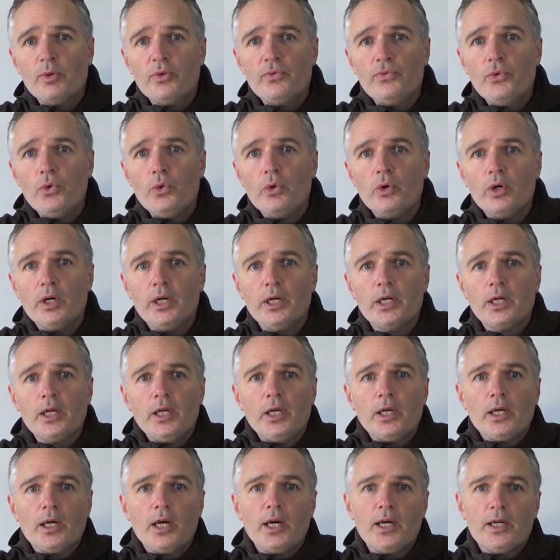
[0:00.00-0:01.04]
before,
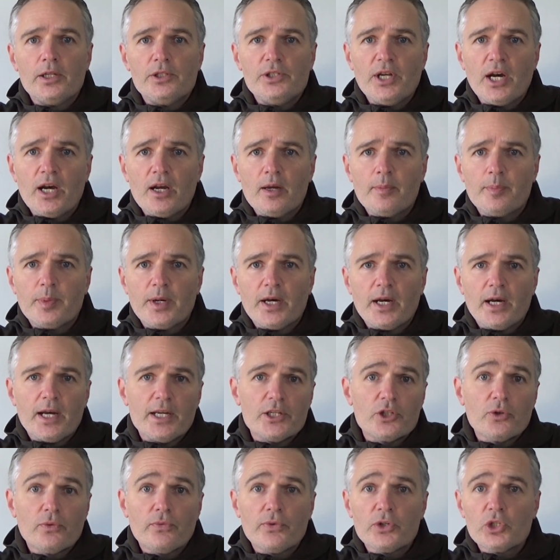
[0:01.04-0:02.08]
uh, DARPA has
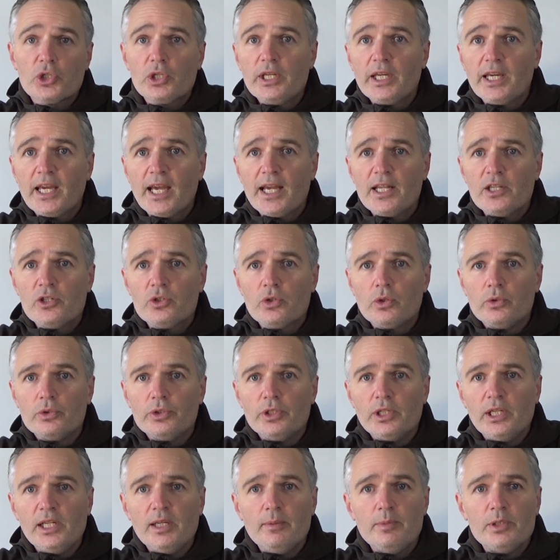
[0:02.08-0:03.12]
officially cancelled the
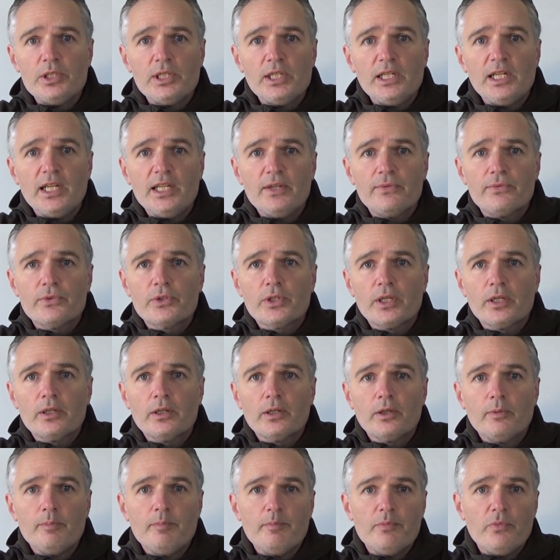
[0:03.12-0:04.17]
Liberty Lifter
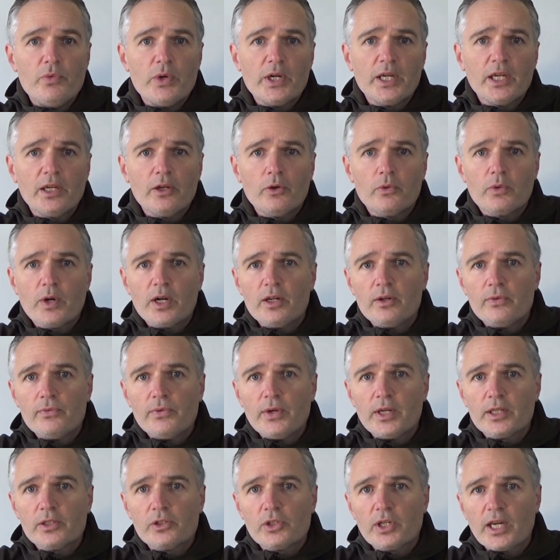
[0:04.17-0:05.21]
Ringing Ground
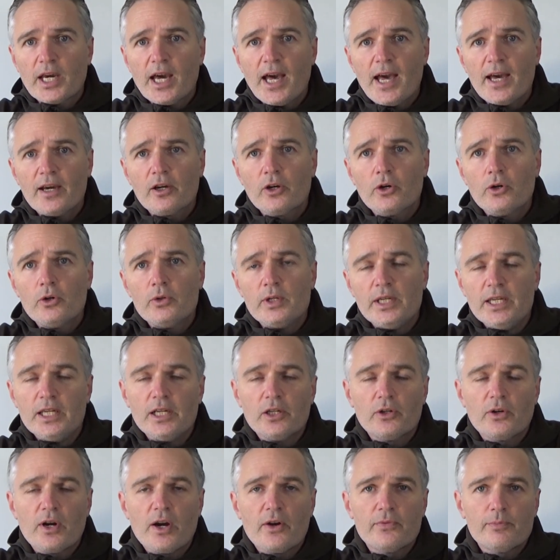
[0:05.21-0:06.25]
Effect Cargo
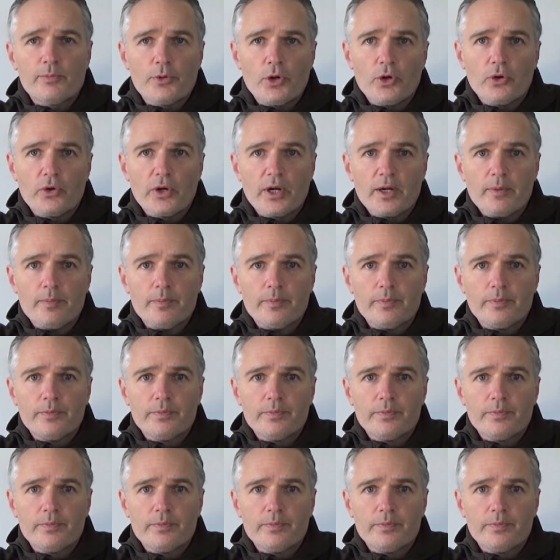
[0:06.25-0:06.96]
Aircraft program.